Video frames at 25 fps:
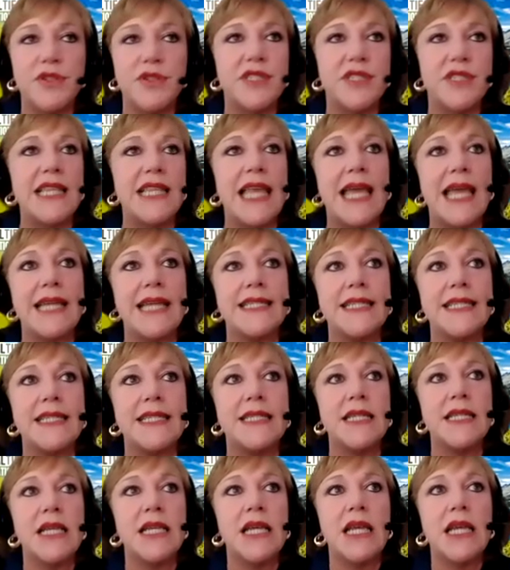landed
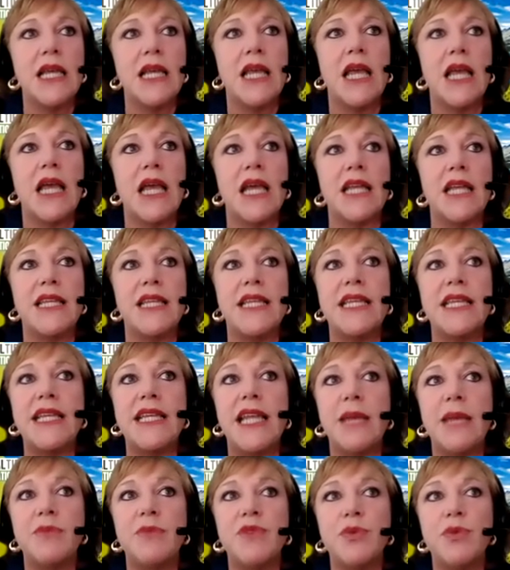and he
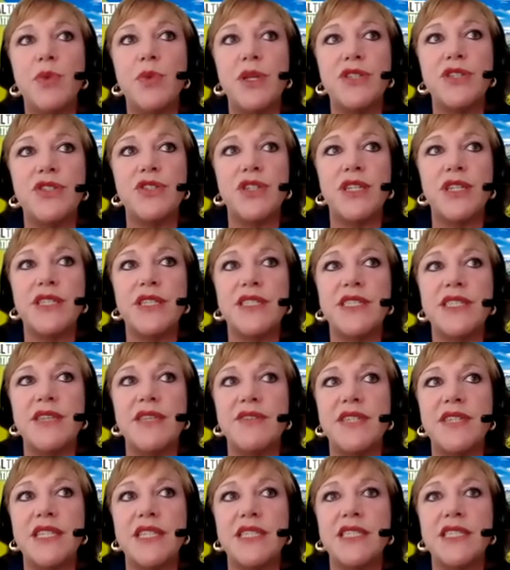named the region in
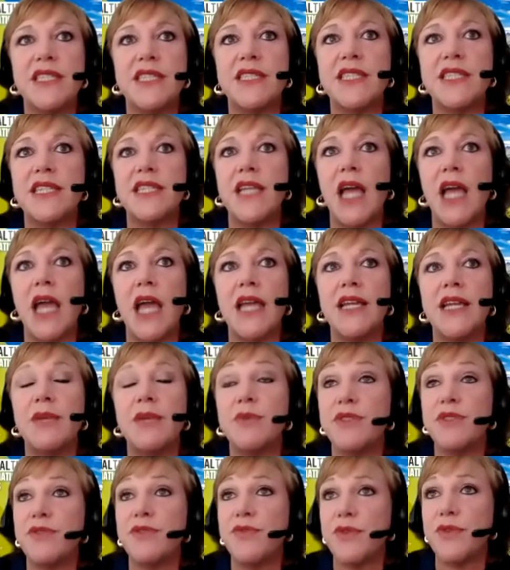1769. It
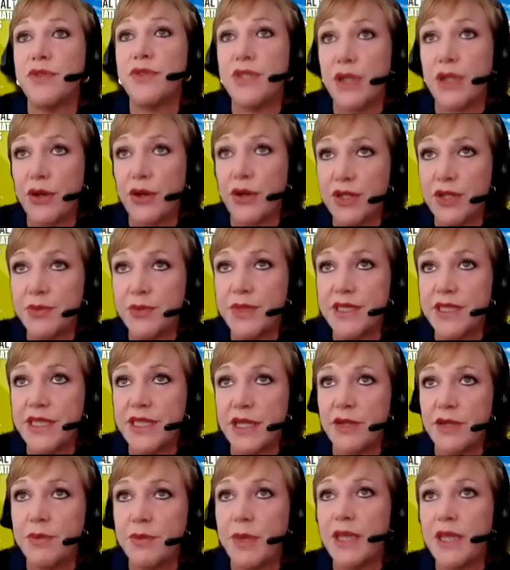was the first area to be
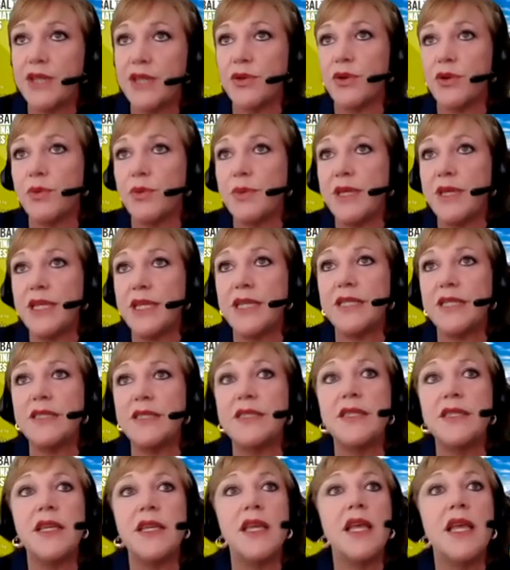settled by
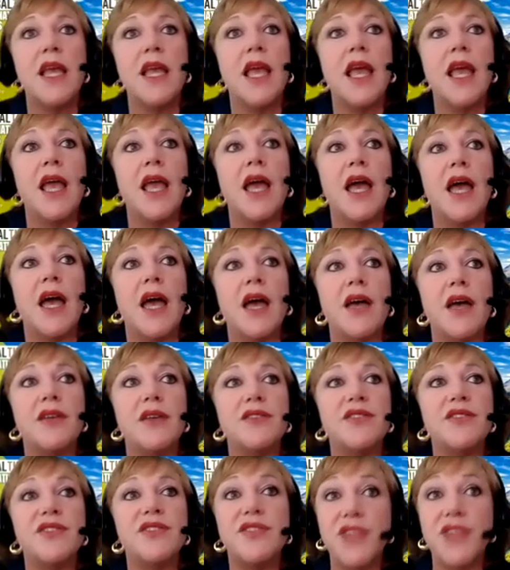Europeans uh,
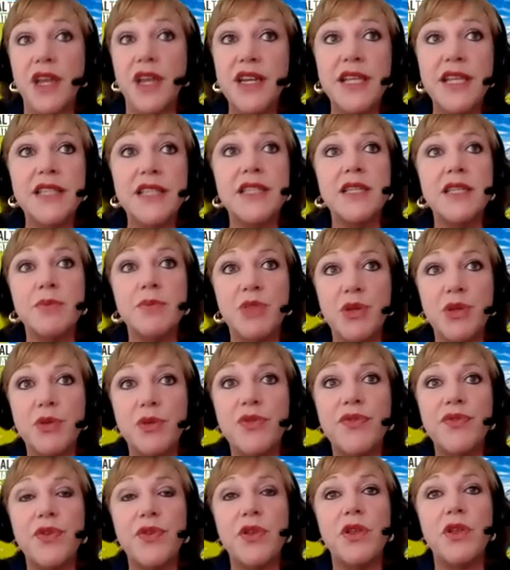stunningly
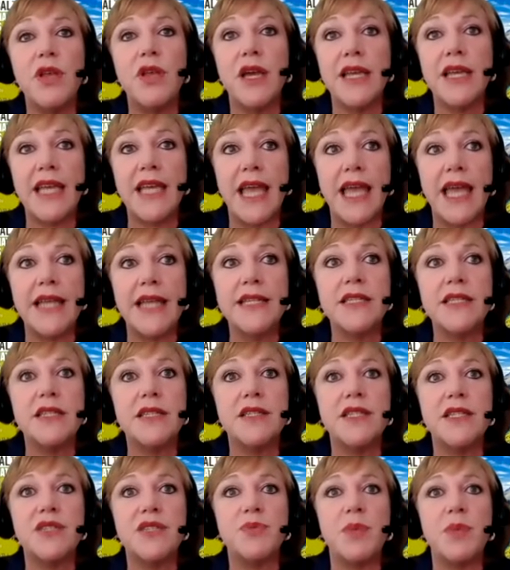beautiful. Again,
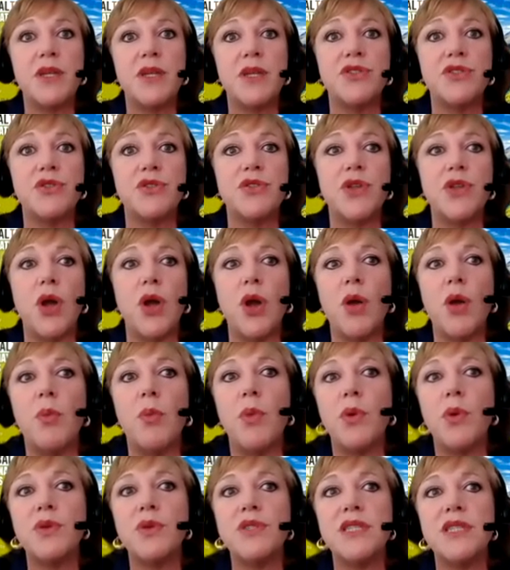these pictures are
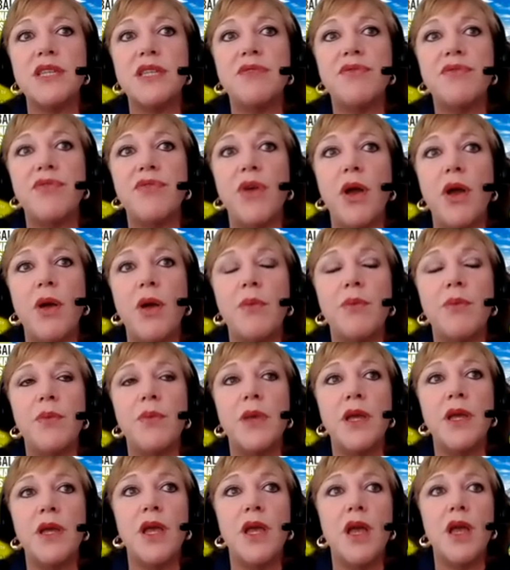mostly from
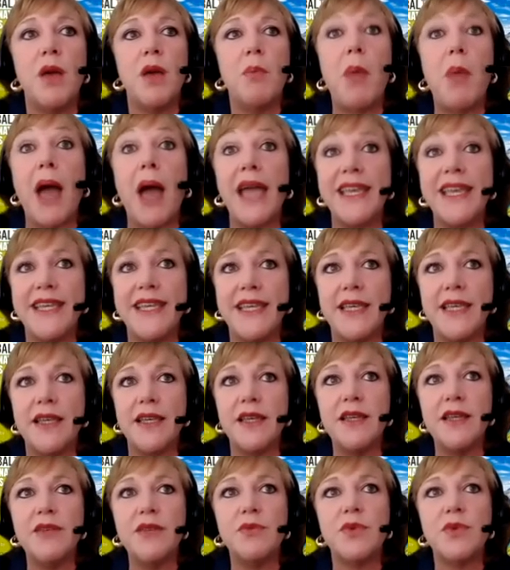
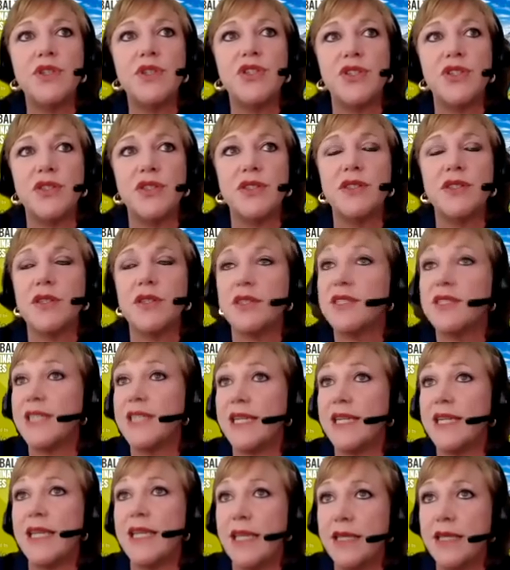Paihia, which is a
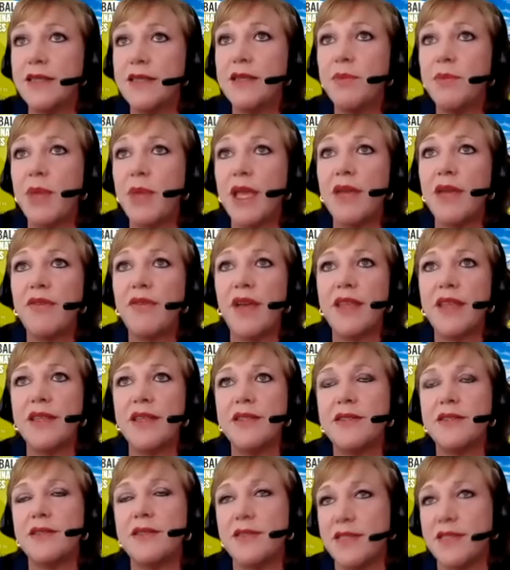city in the Bay of
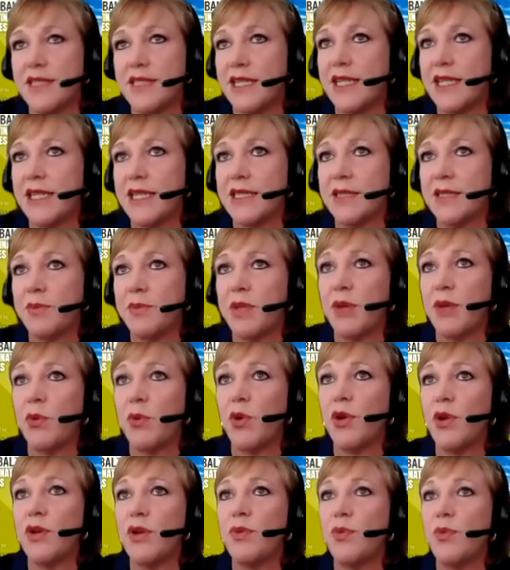Islands. City is a big
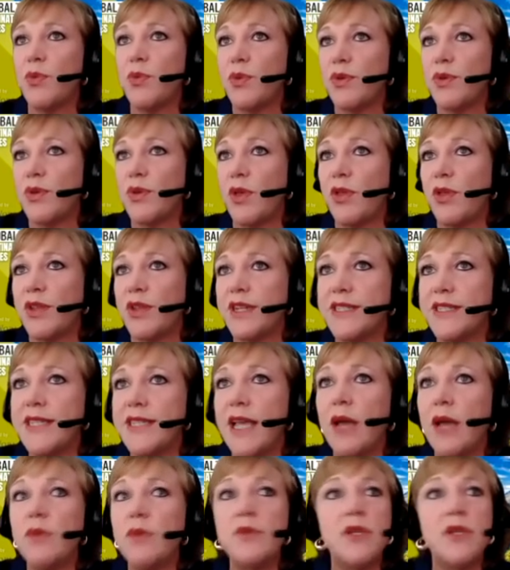word, we'll call it a
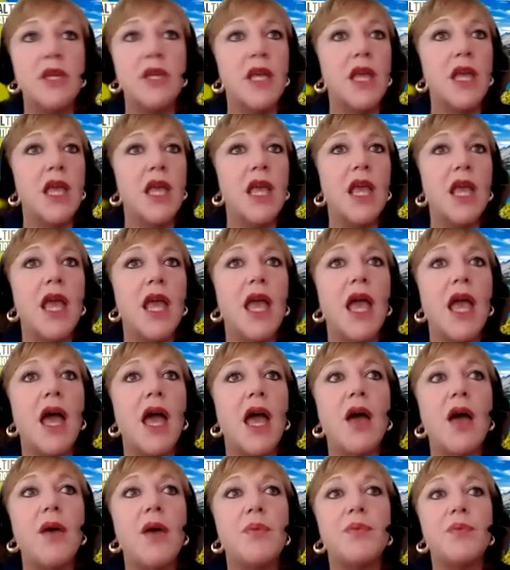town.
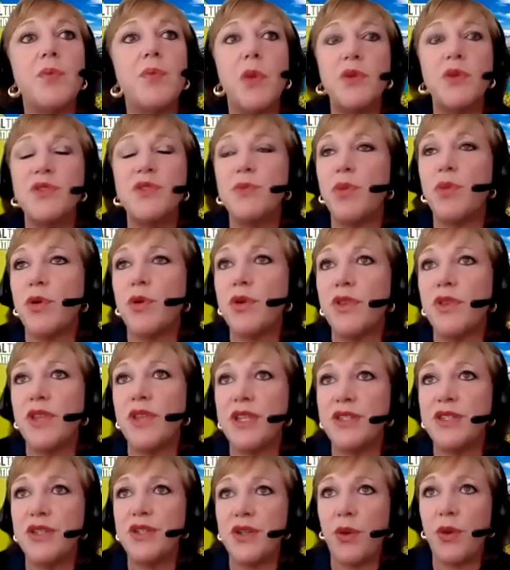Um, most important
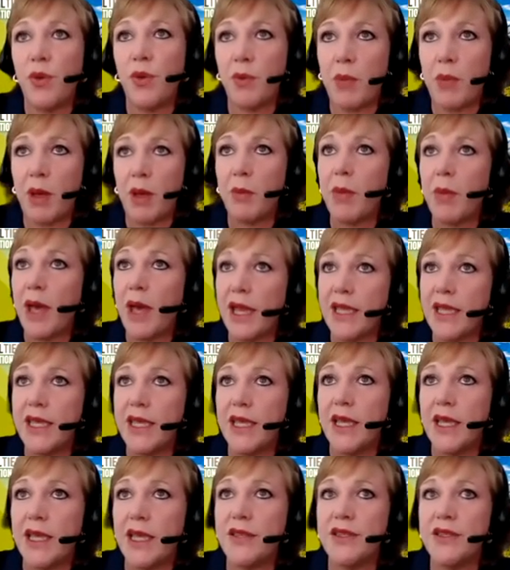thing to know about
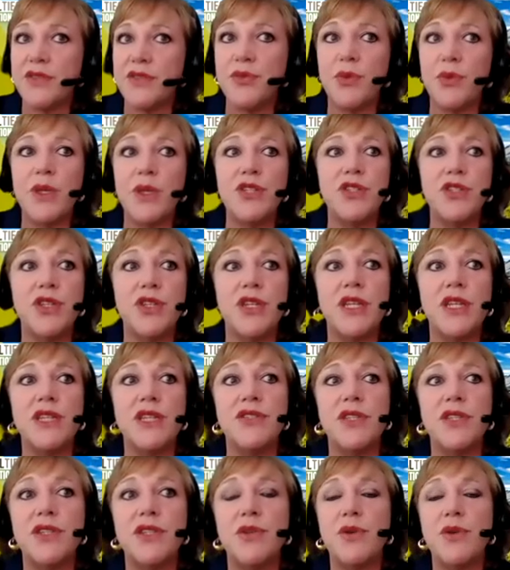Paihia in this region is
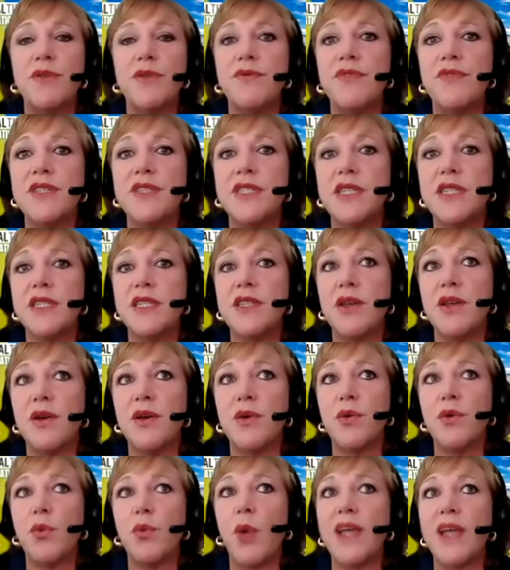that you can visit
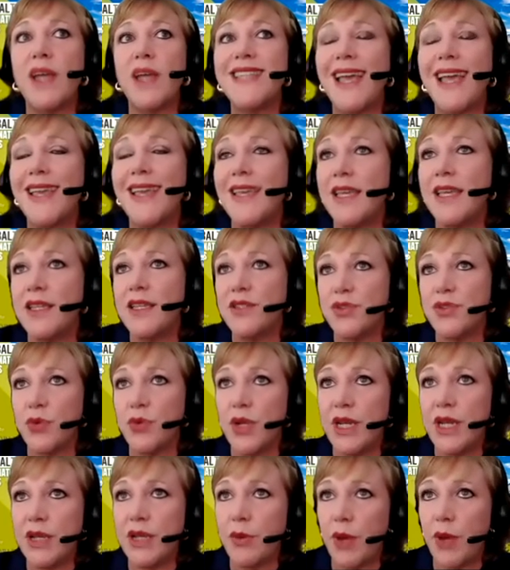the Waitangi
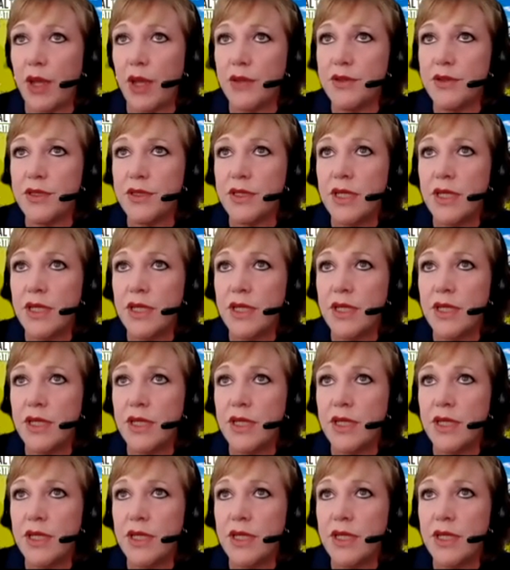Treaty Grounds.